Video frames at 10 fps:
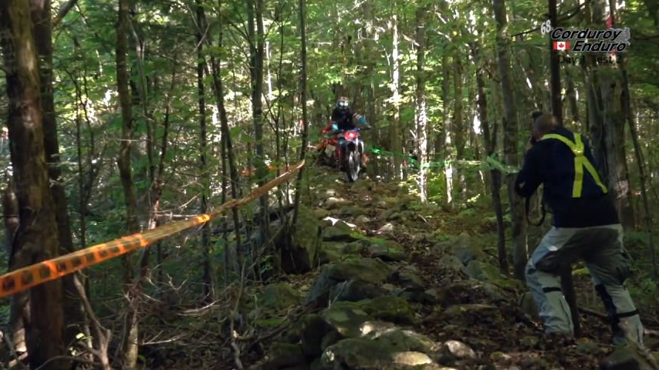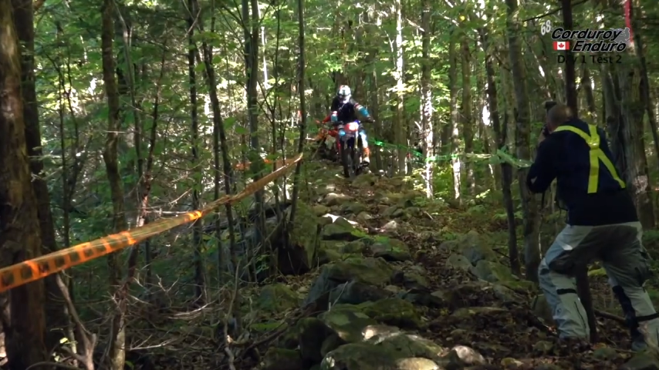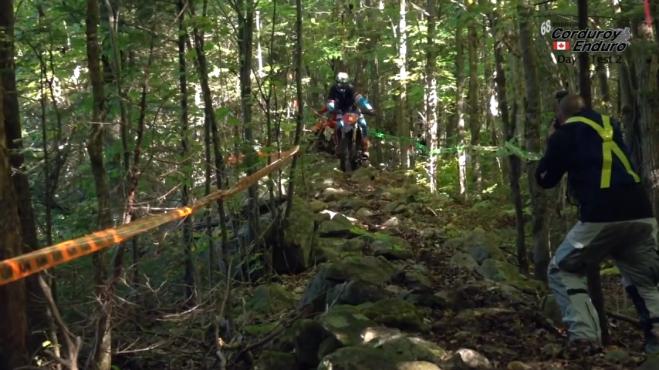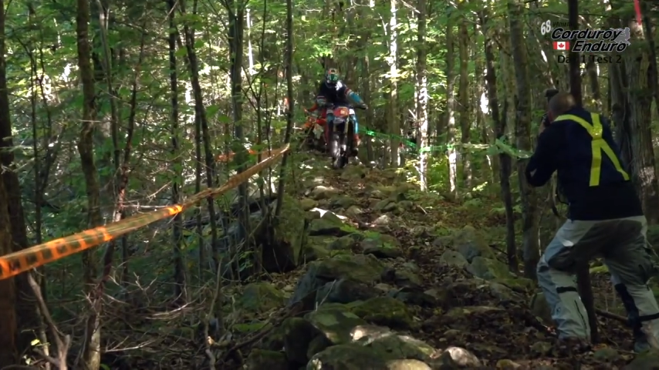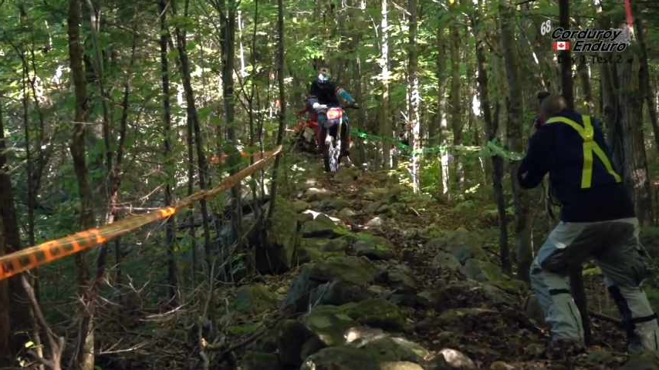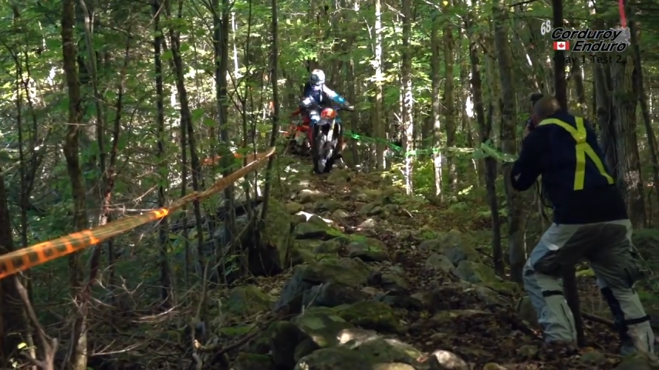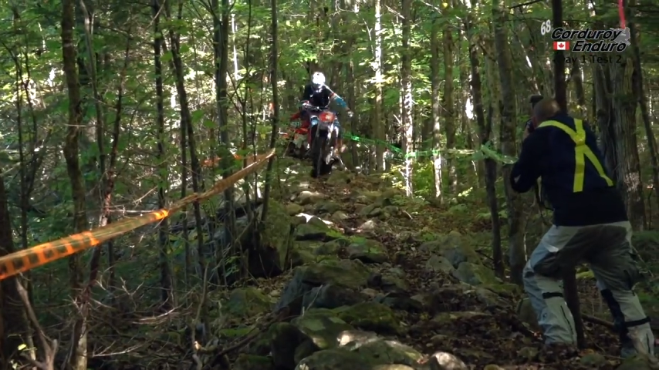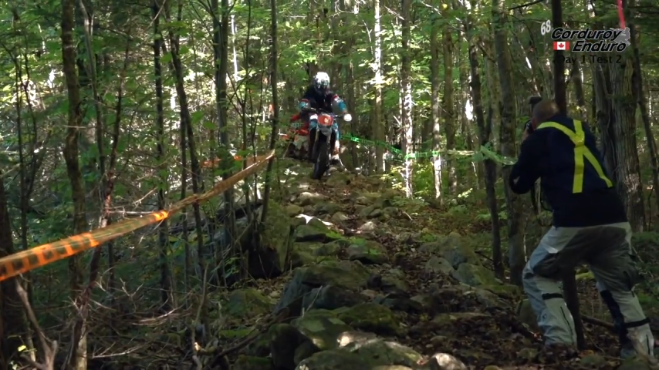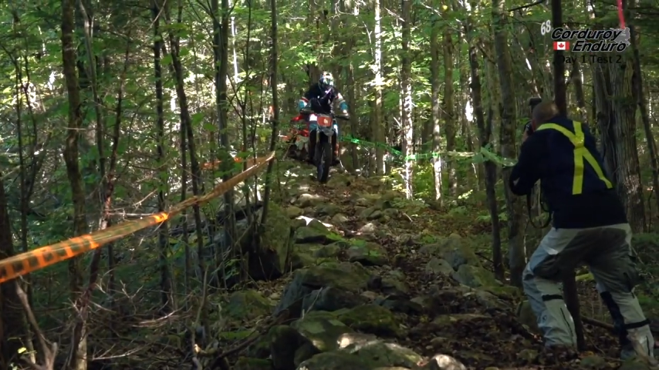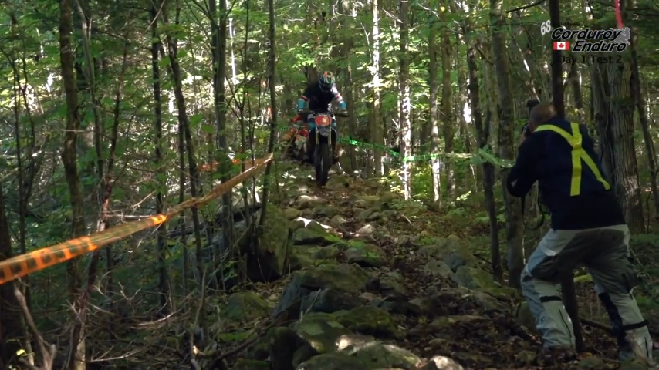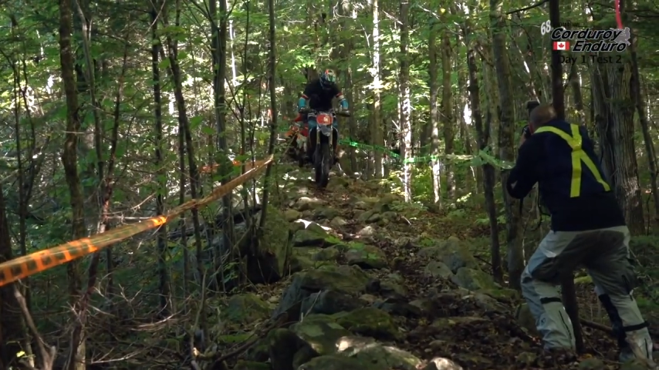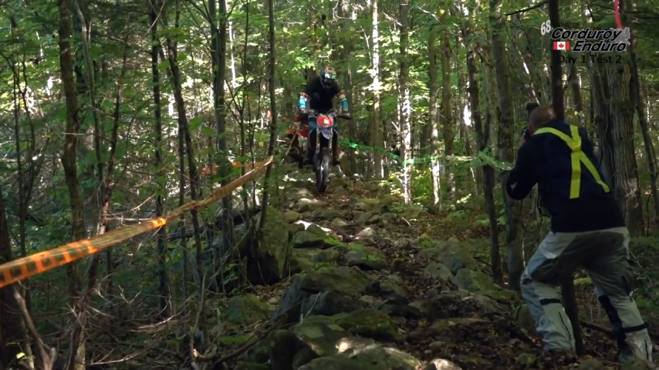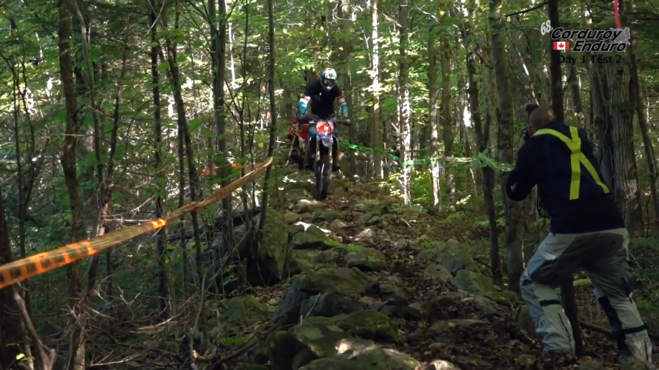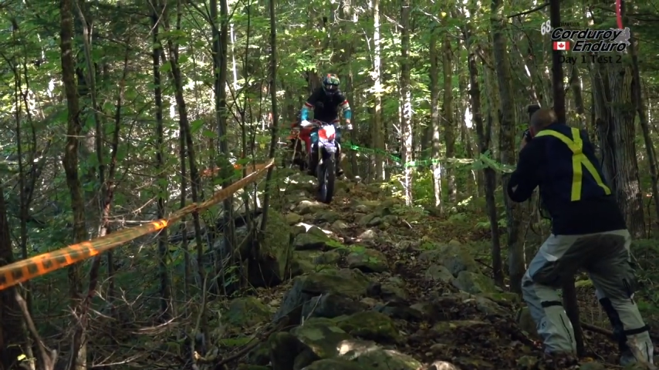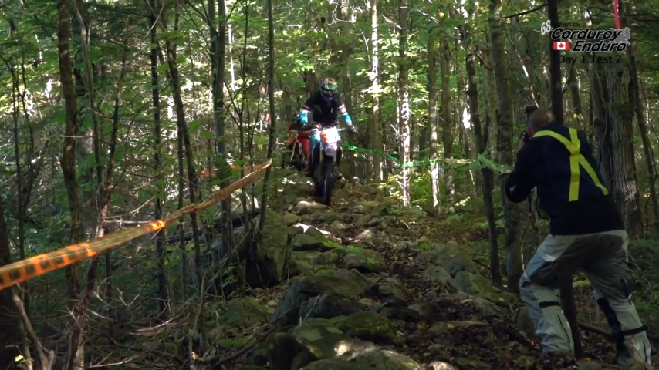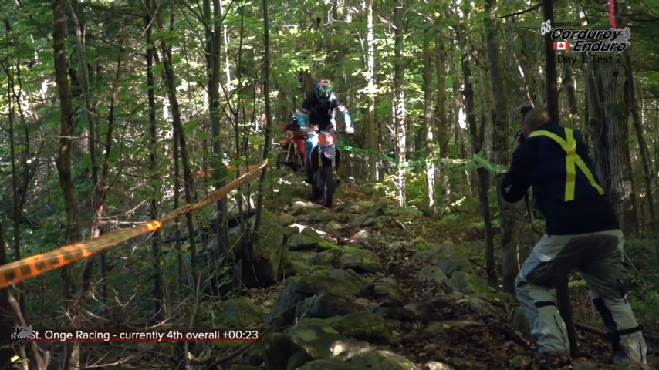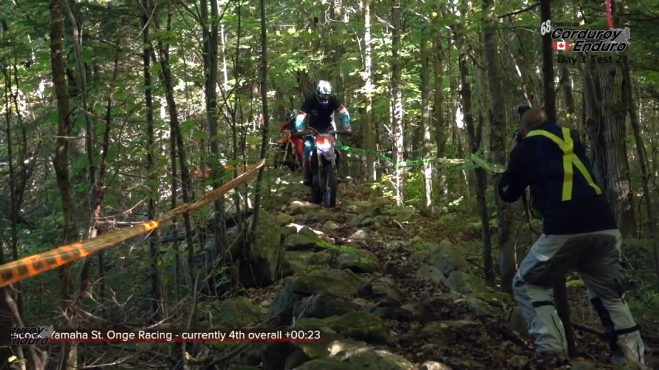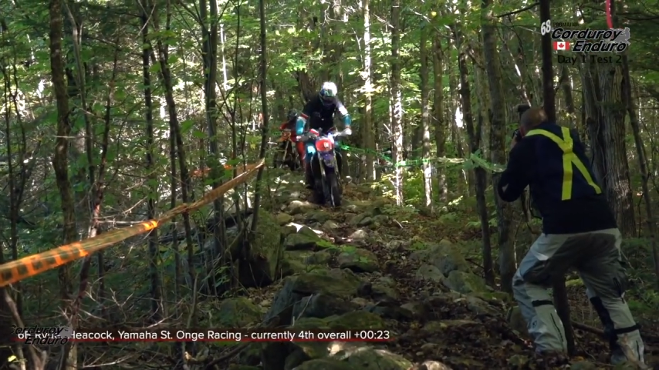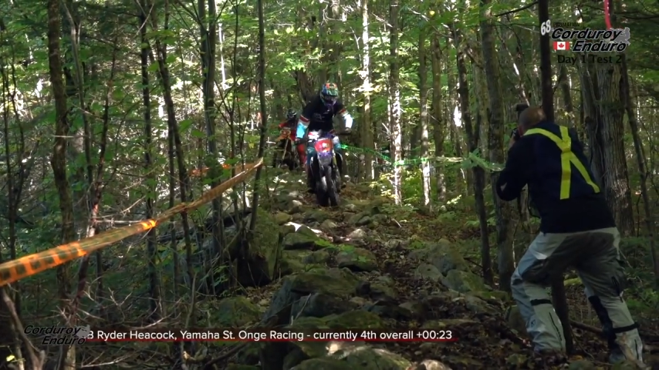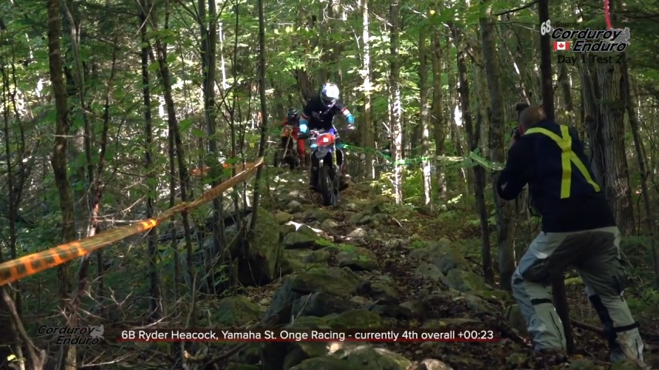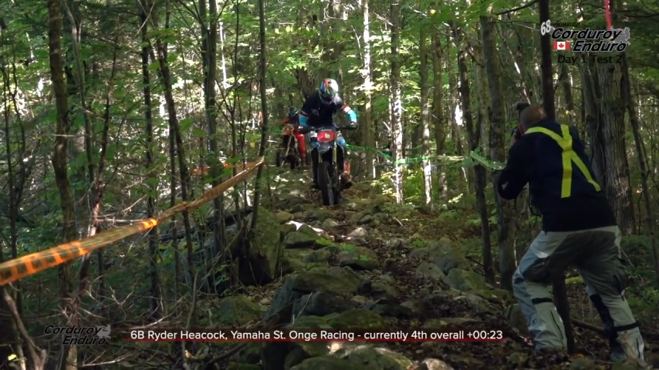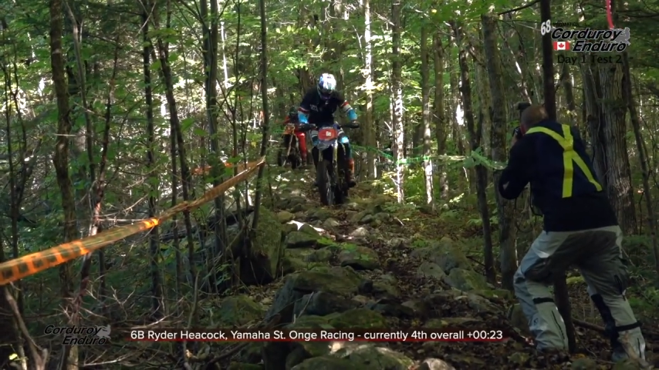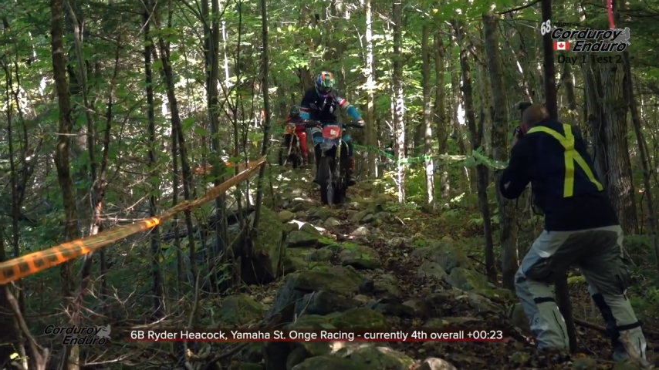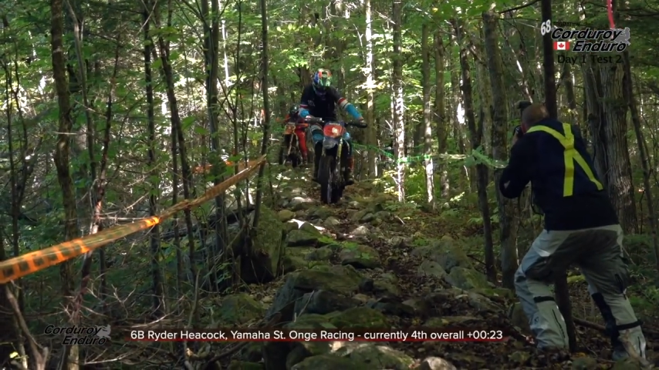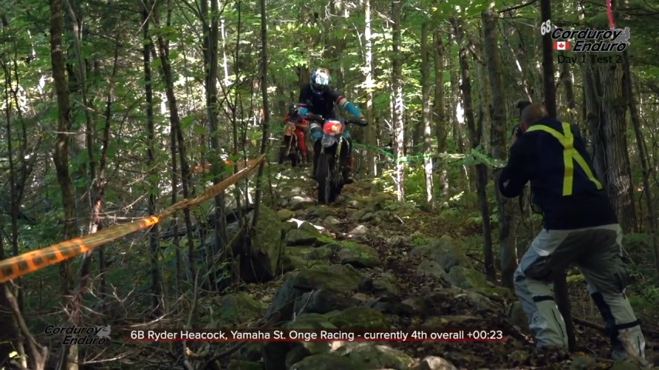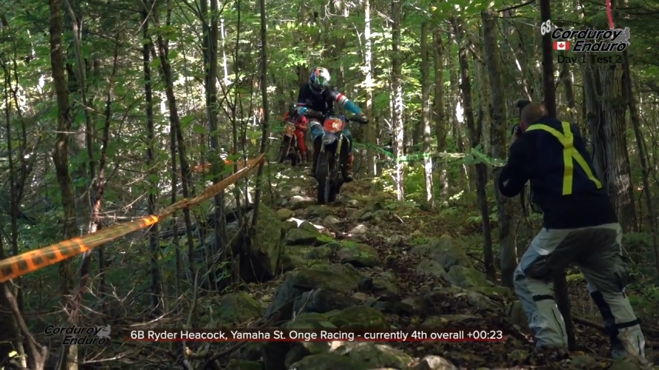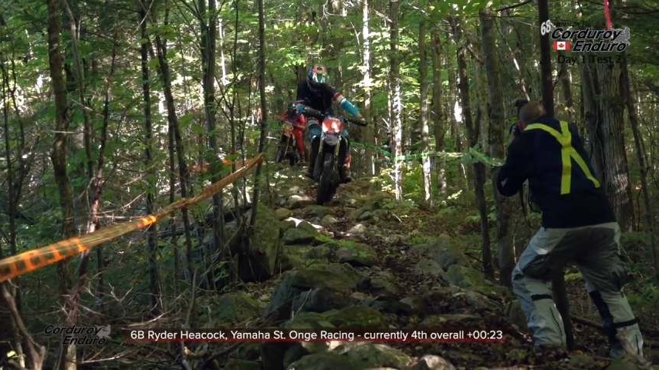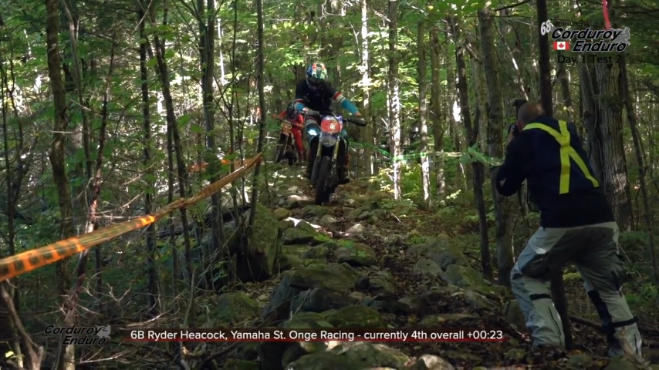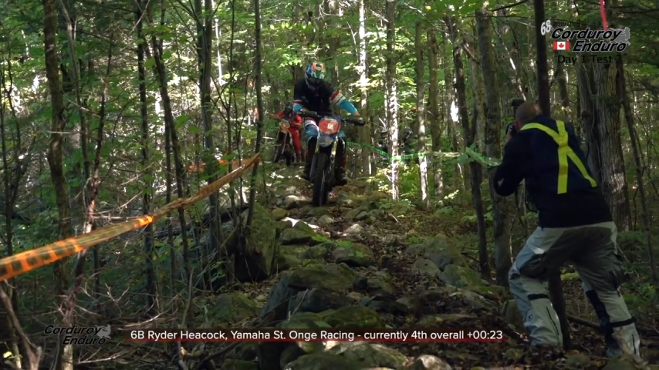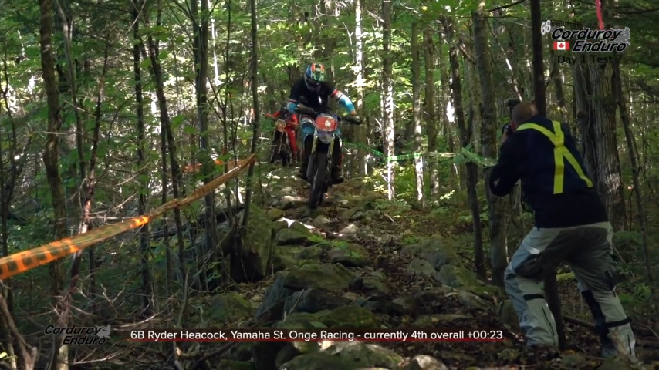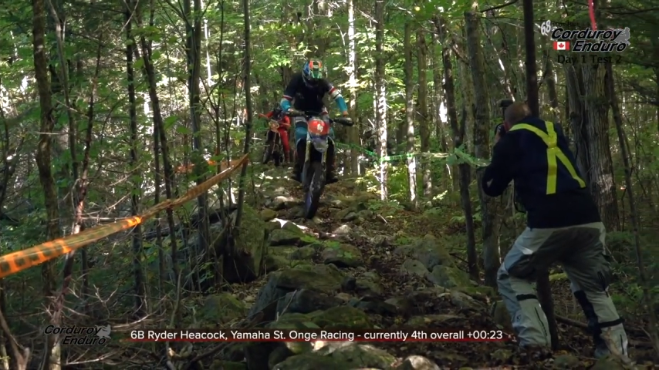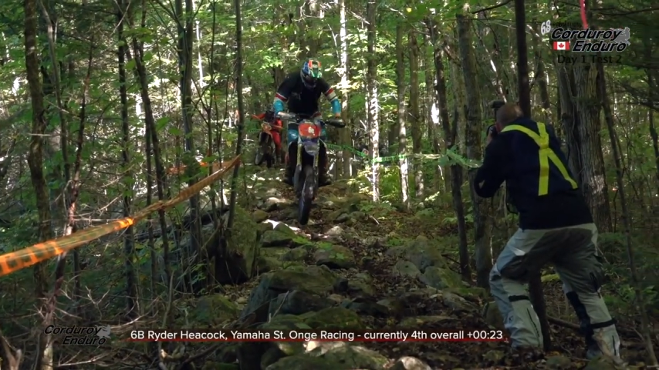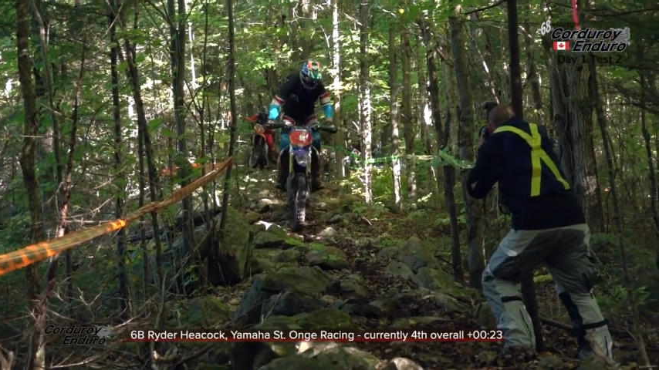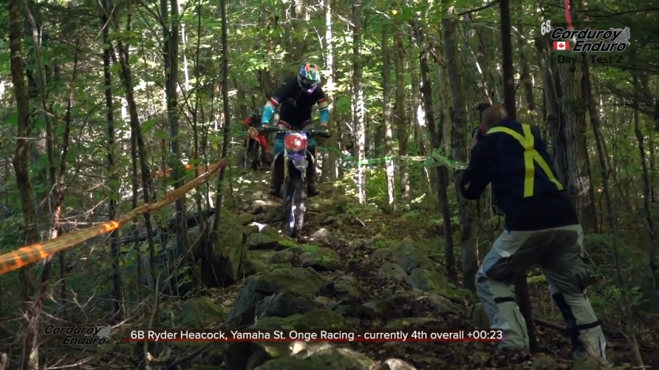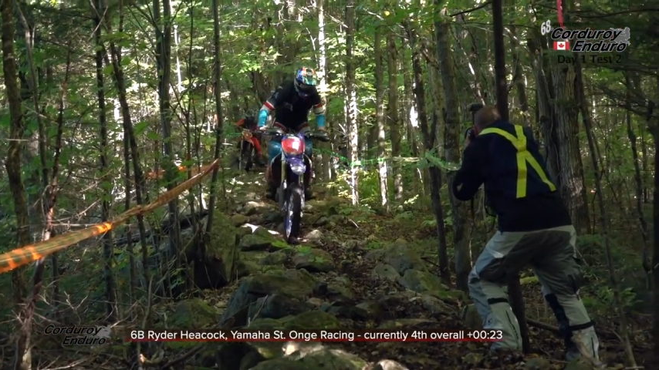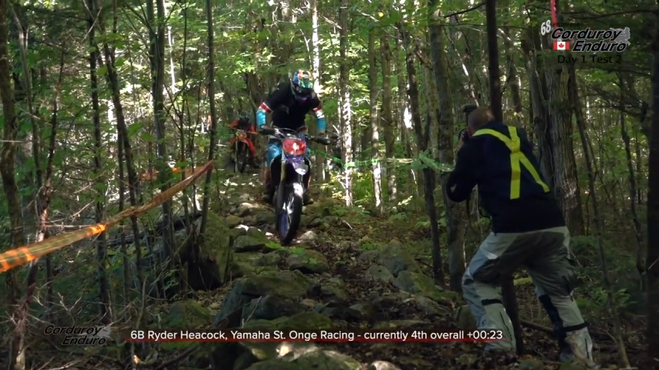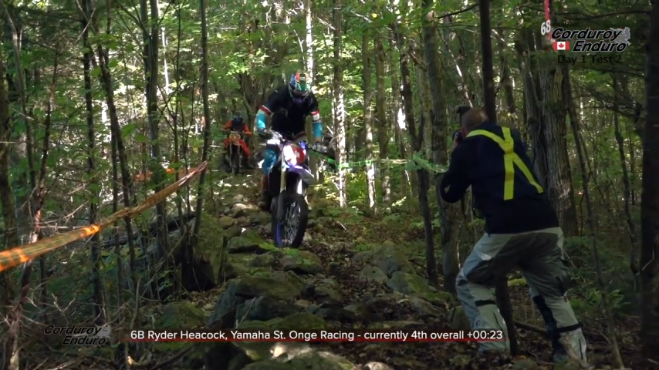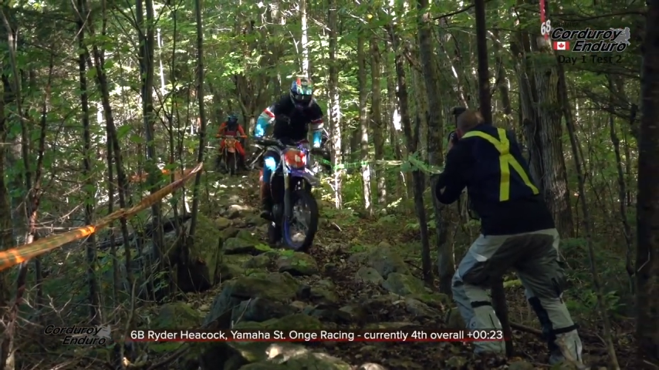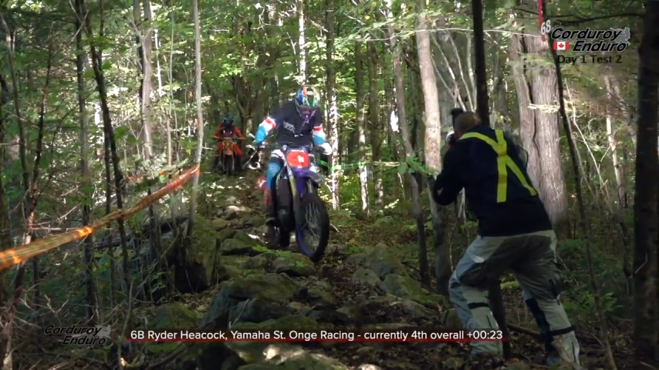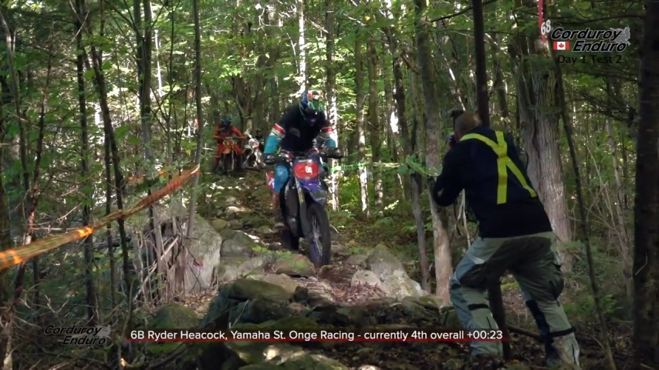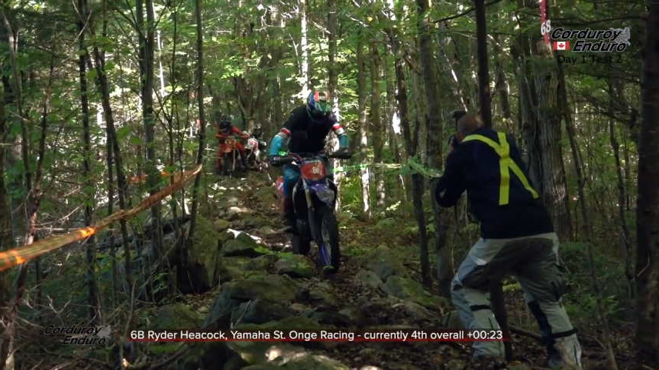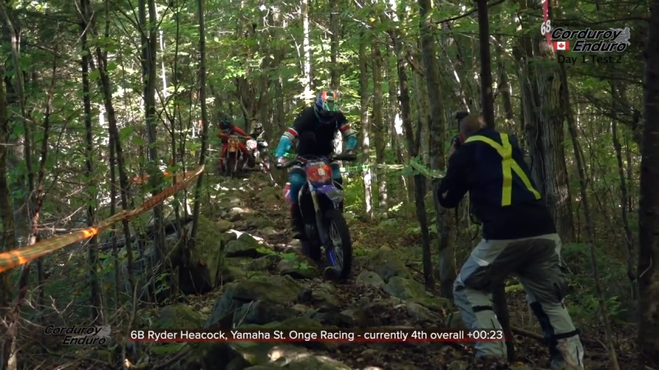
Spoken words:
Nobody's mouth can be seen.